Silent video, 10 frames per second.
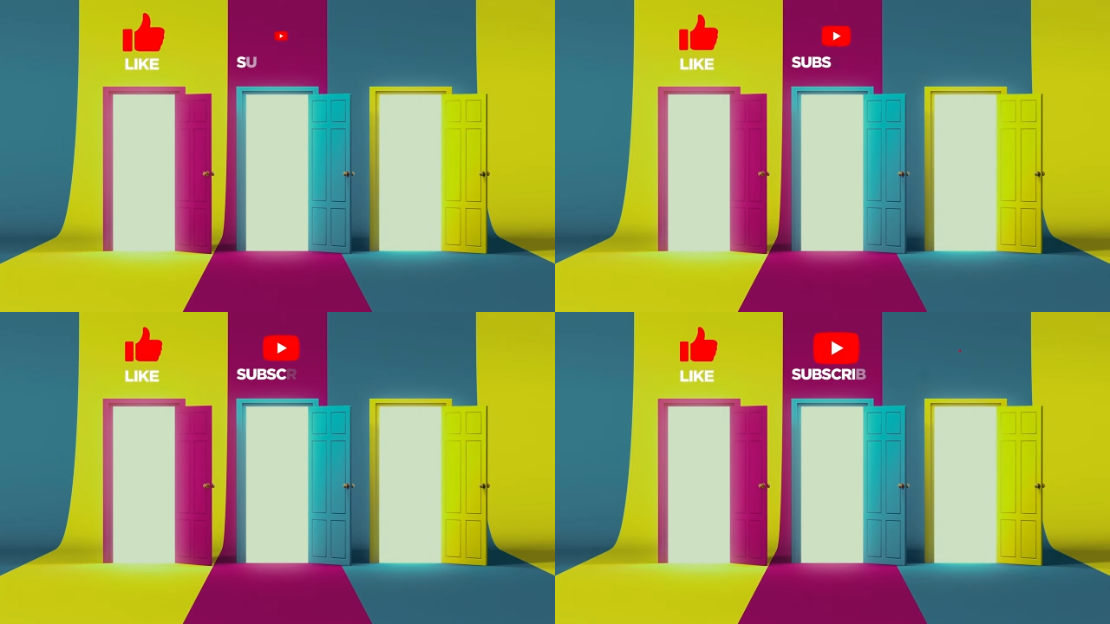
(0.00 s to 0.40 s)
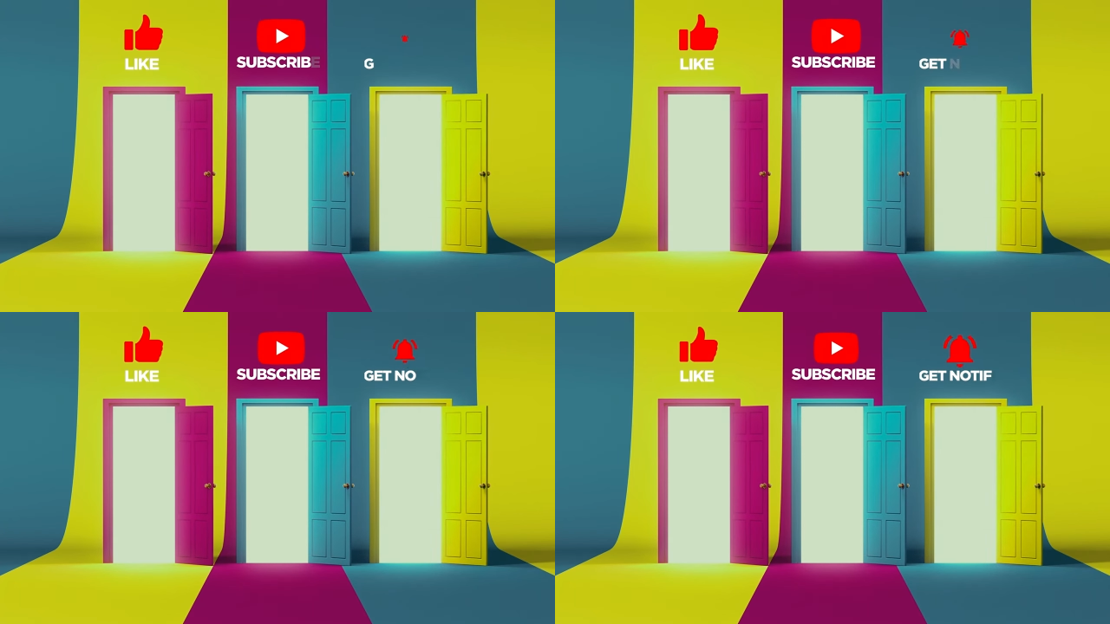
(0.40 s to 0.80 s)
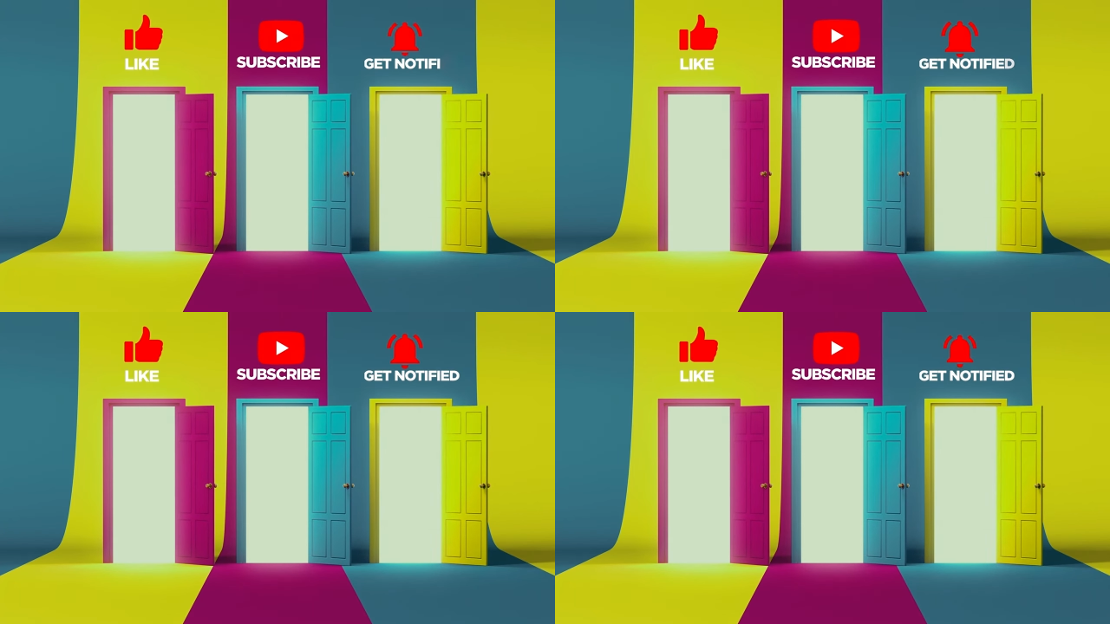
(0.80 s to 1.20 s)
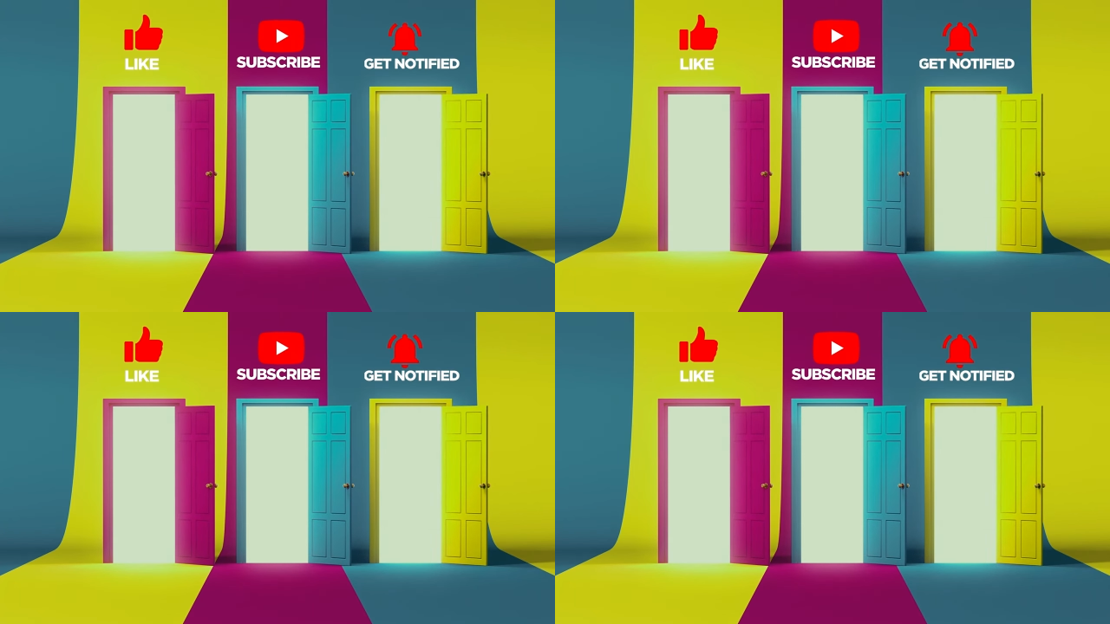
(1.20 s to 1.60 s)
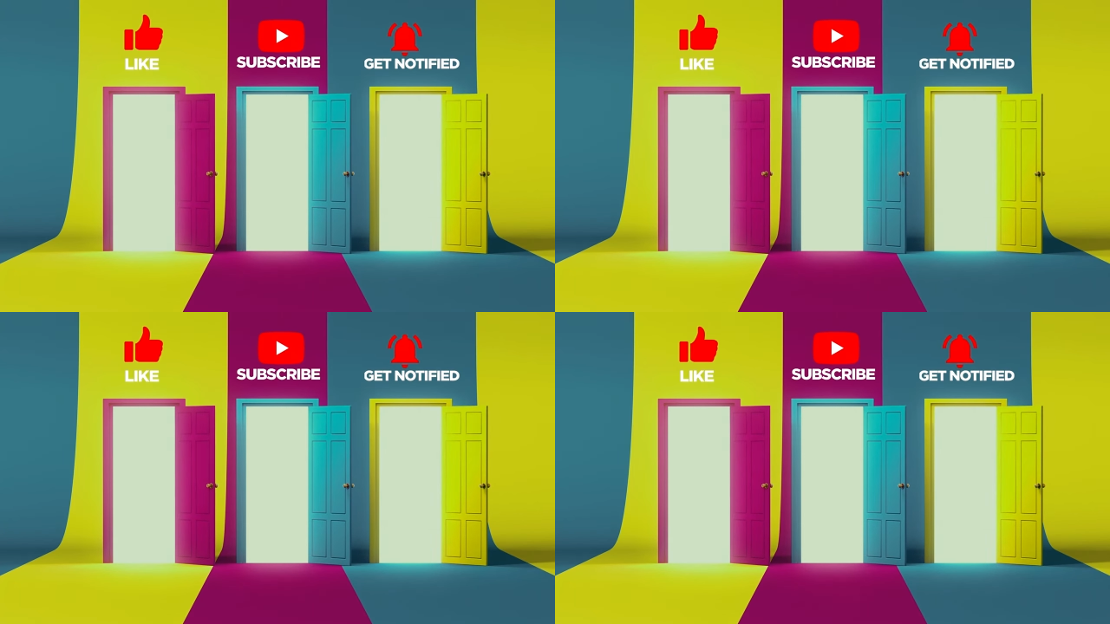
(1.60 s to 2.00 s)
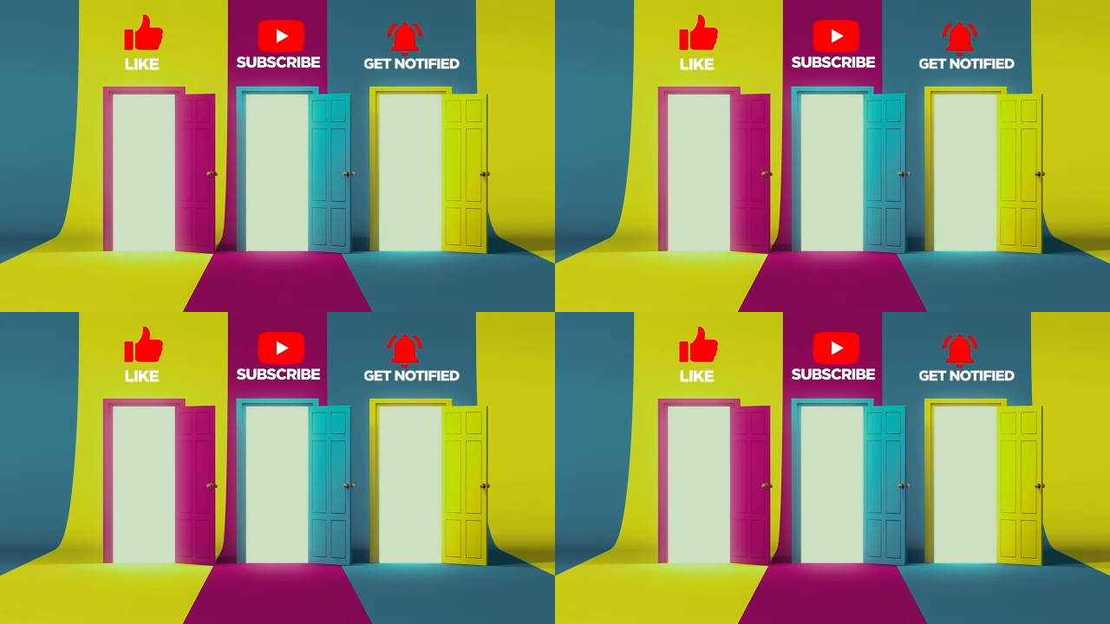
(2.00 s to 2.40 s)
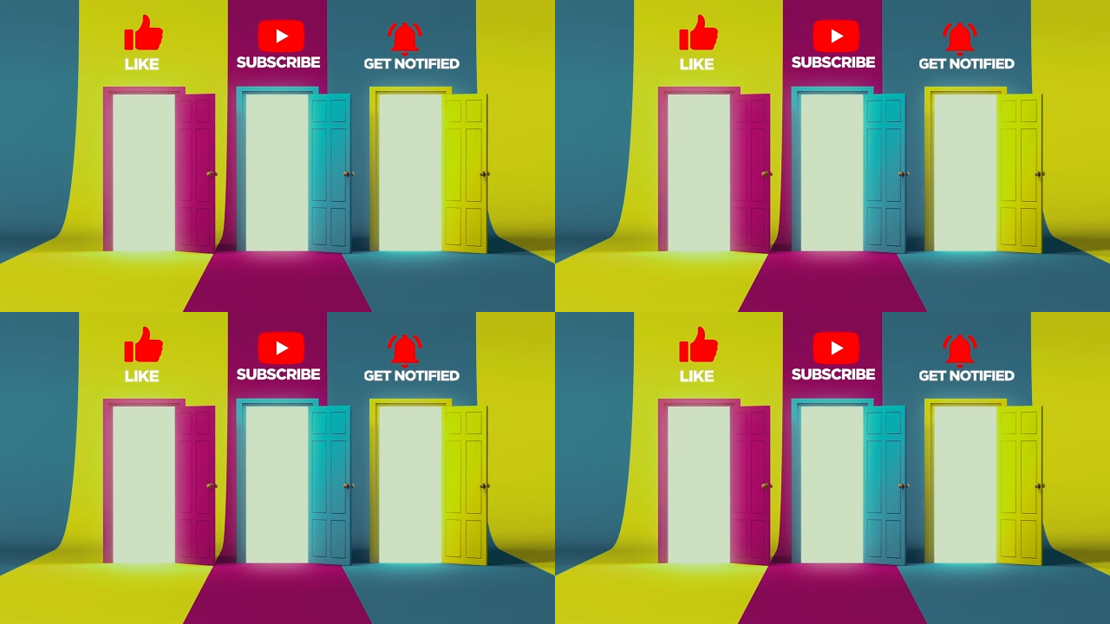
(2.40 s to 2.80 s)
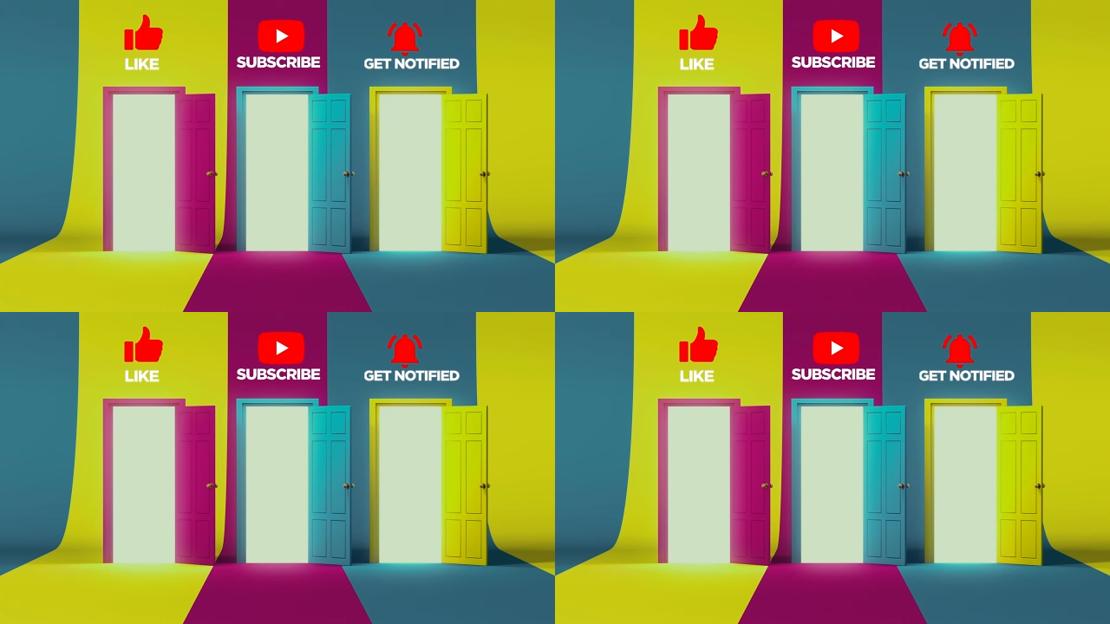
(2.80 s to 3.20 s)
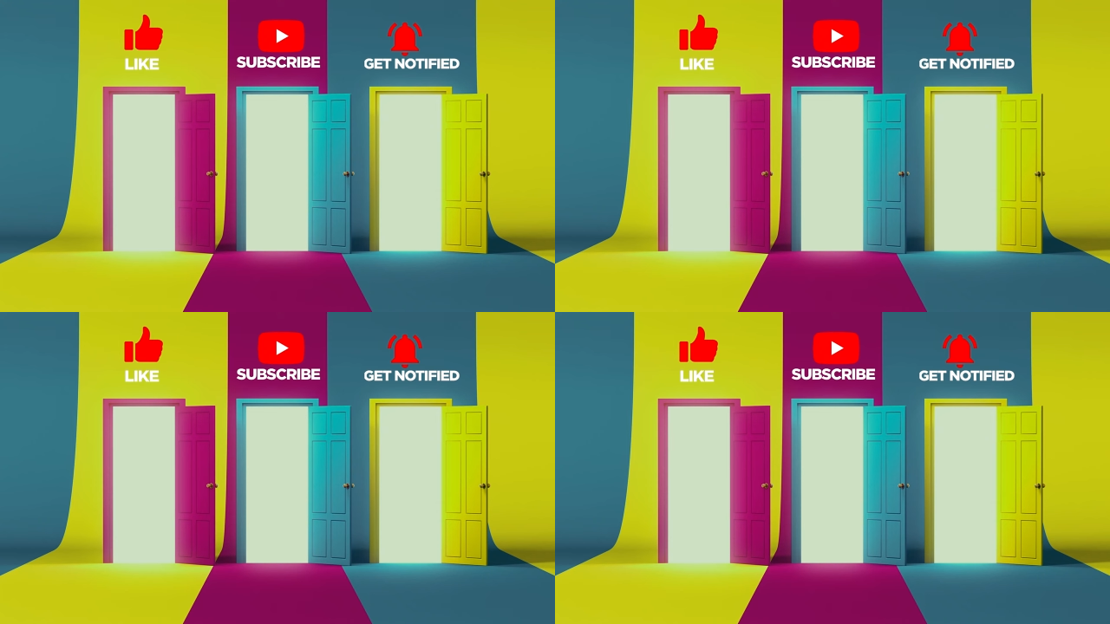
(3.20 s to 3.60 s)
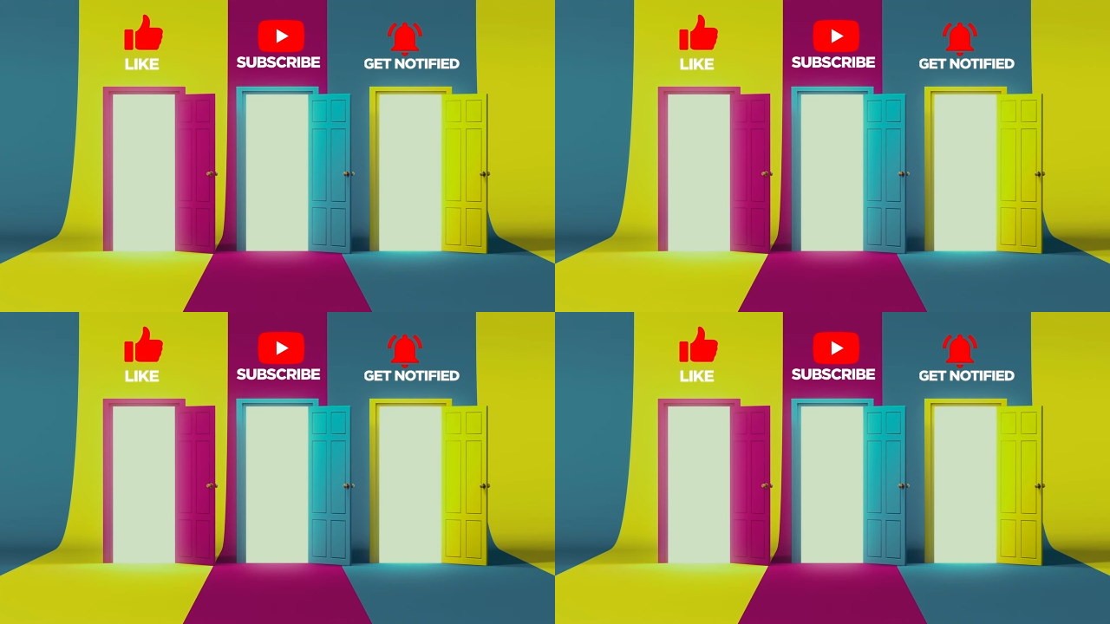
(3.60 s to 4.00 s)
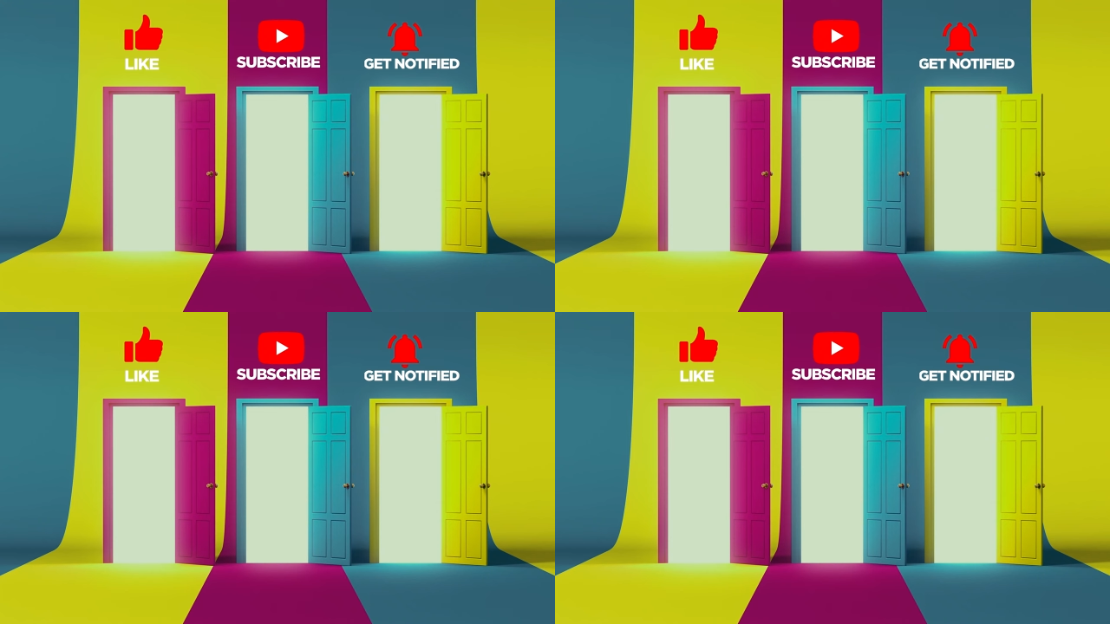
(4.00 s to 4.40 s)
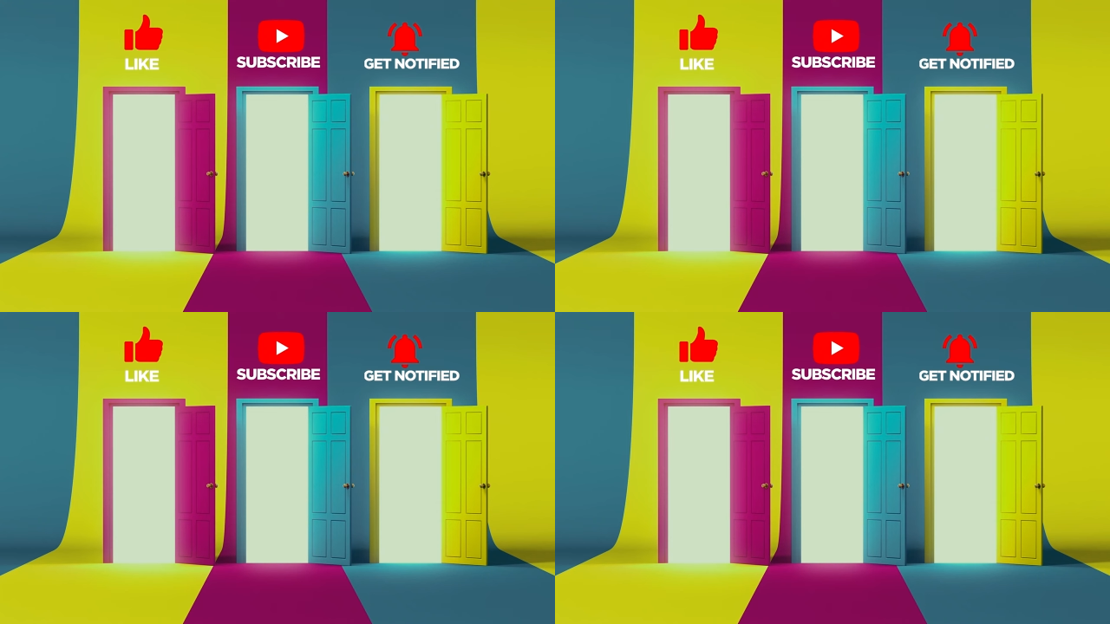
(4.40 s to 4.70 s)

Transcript: [unreadable: no face in view]